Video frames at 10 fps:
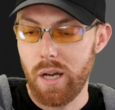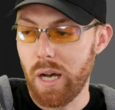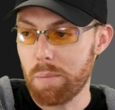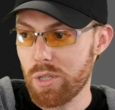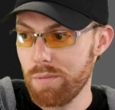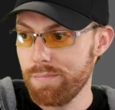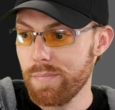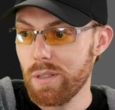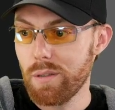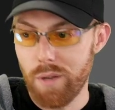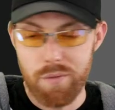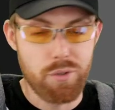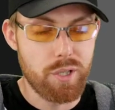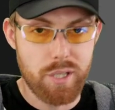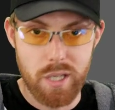option. If
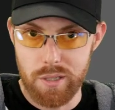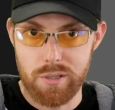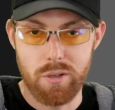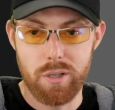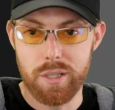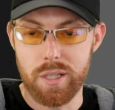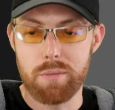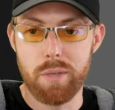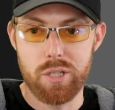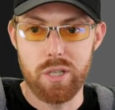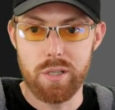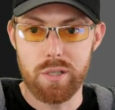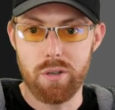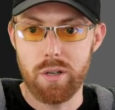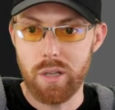you're just getting started, it's much
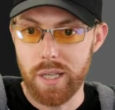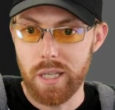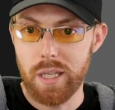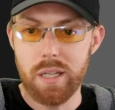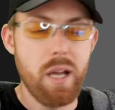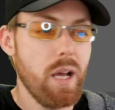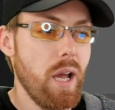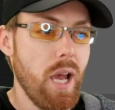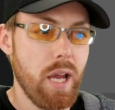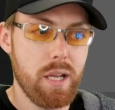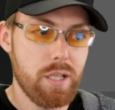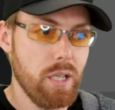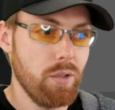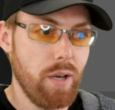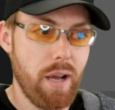easier. Click it and
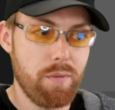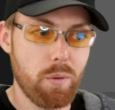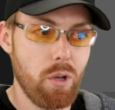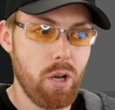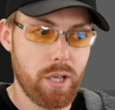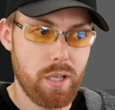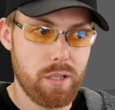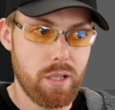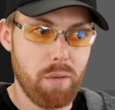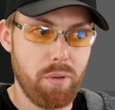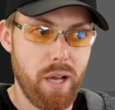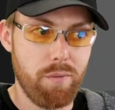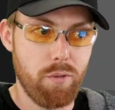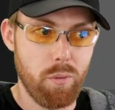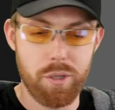it'll have you log into that
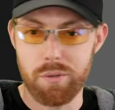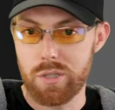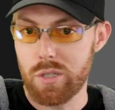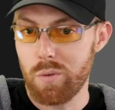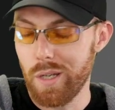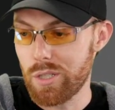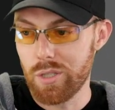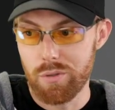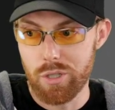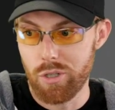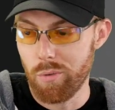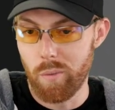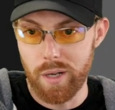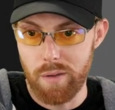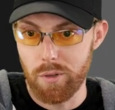platform, whether it's Twitch, YouTube, or
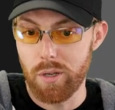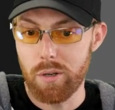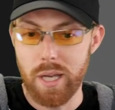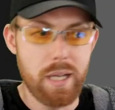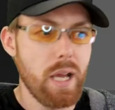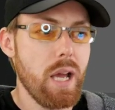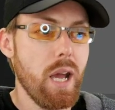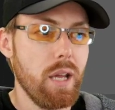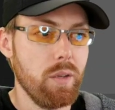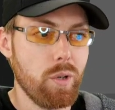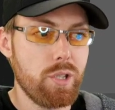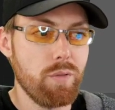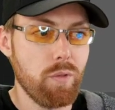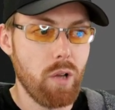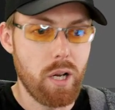whatever. Okay. And then once
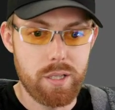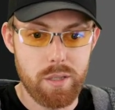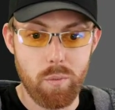you've locked,